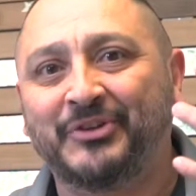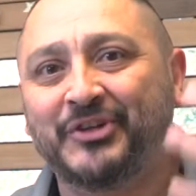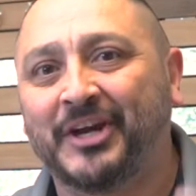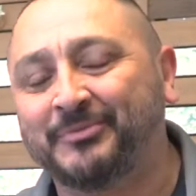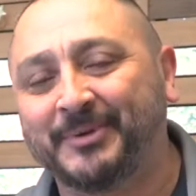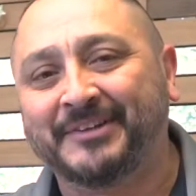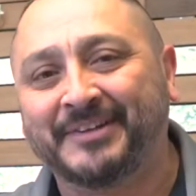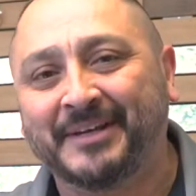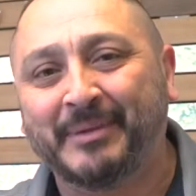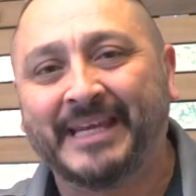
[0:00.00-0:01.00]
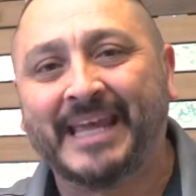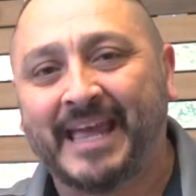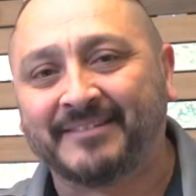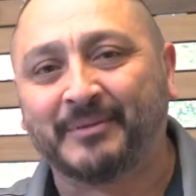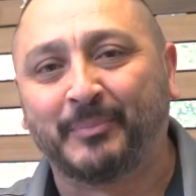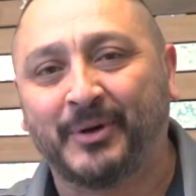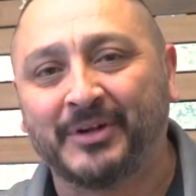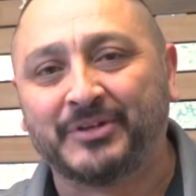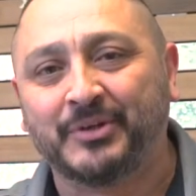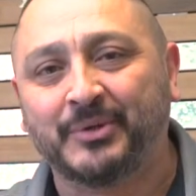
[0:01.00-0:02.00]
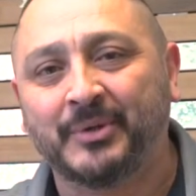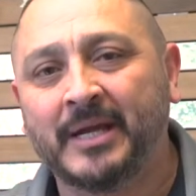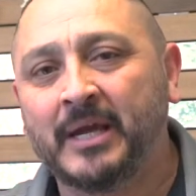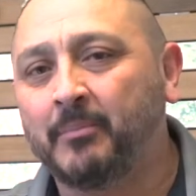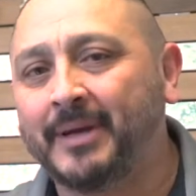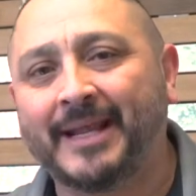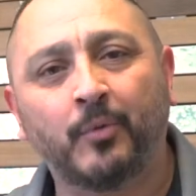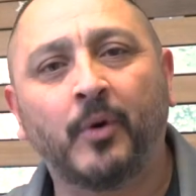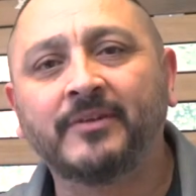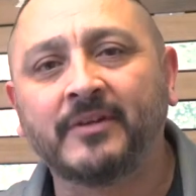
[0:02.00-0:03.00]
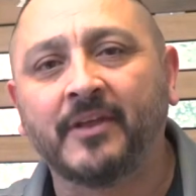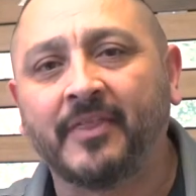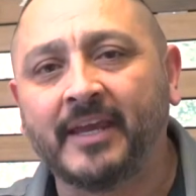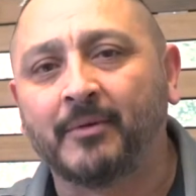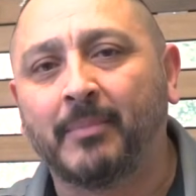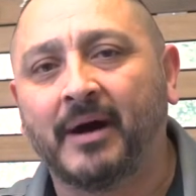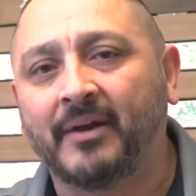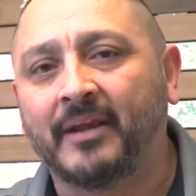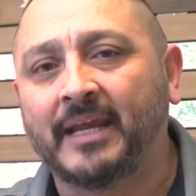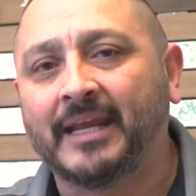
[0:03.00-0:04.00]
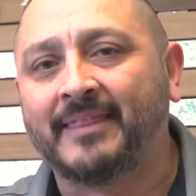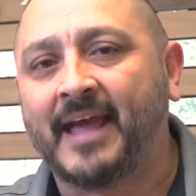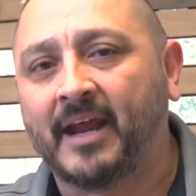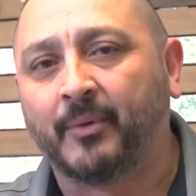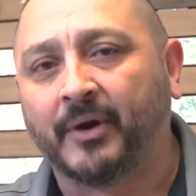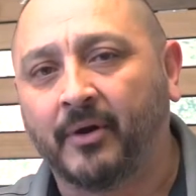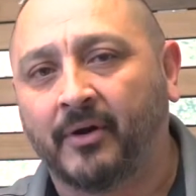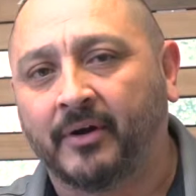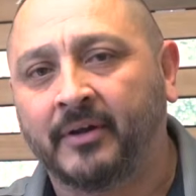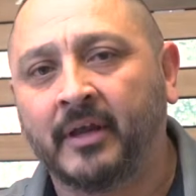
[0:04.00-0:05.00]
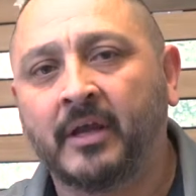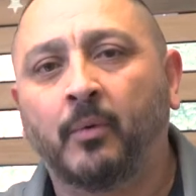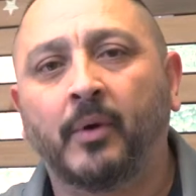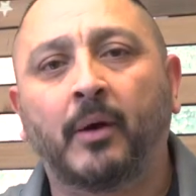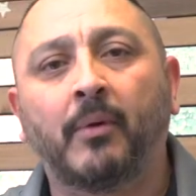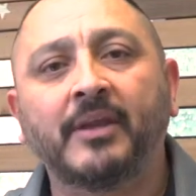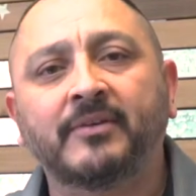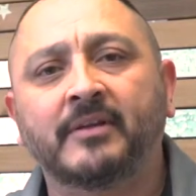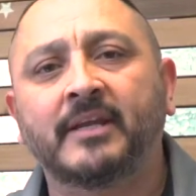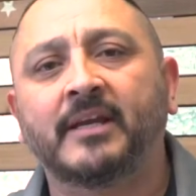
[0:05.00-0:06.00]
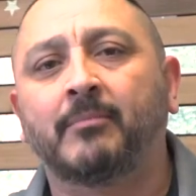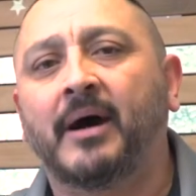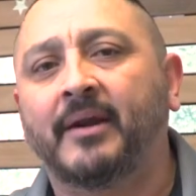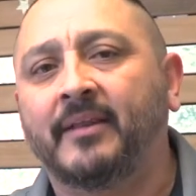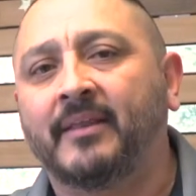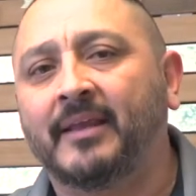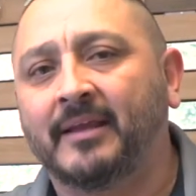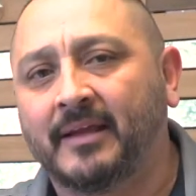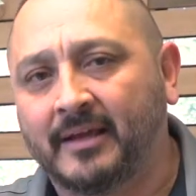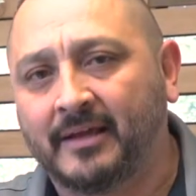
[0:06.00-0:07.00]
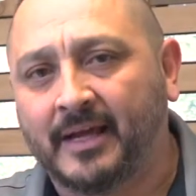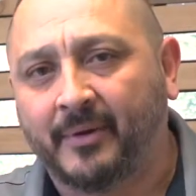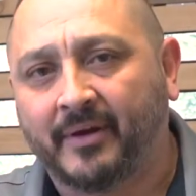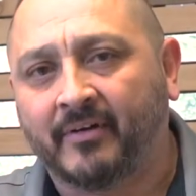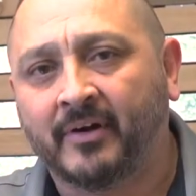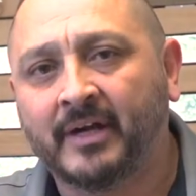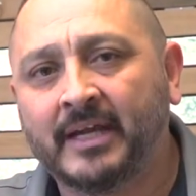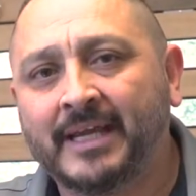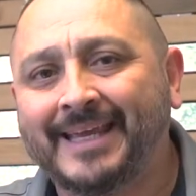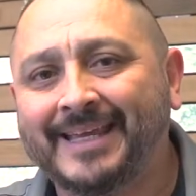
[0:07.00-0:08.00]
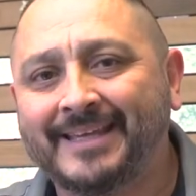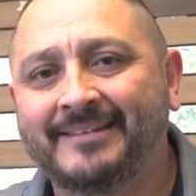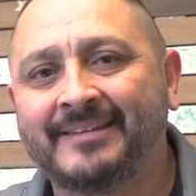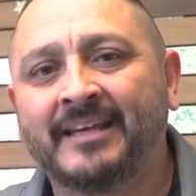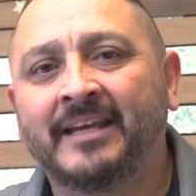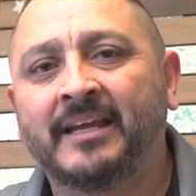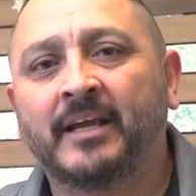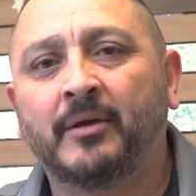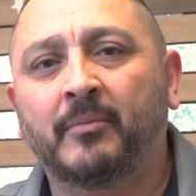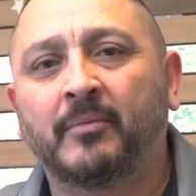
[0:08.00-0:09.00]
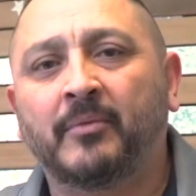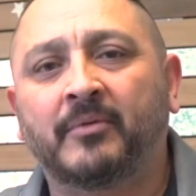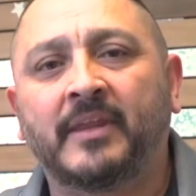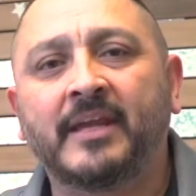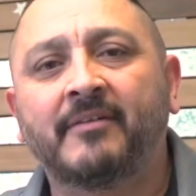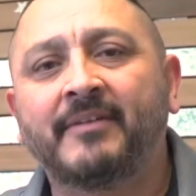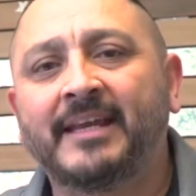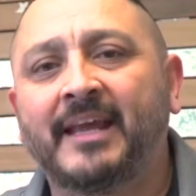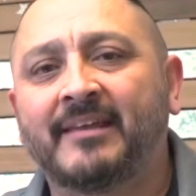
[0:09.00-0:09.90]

judgment is going to be cast upon you, but I don't want you to think about it in that regard. What I want you to think about it, however, is think of it